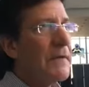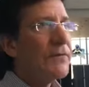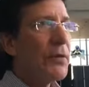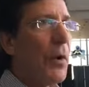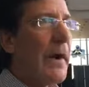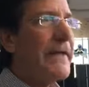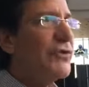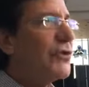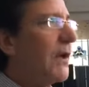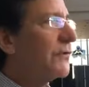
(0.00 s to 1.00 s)
So in
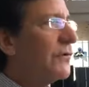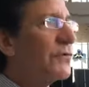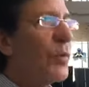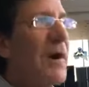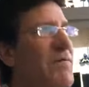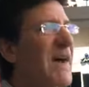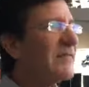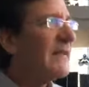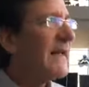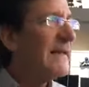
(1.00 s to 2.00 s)
shelters, we're
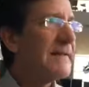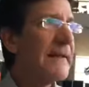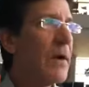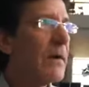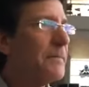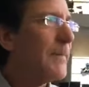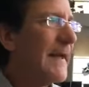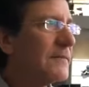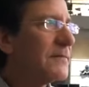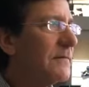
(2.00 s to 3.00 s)
vaccinating
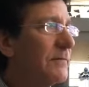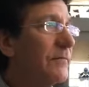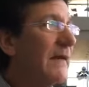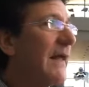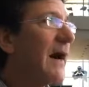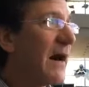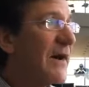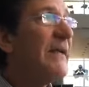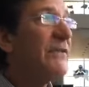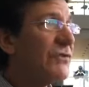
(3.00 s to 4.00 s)
pets that are
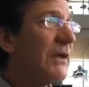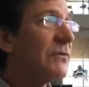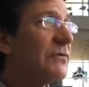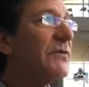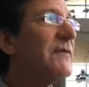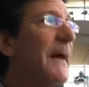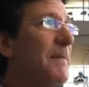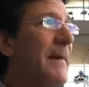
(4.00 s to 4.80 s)
in shelters that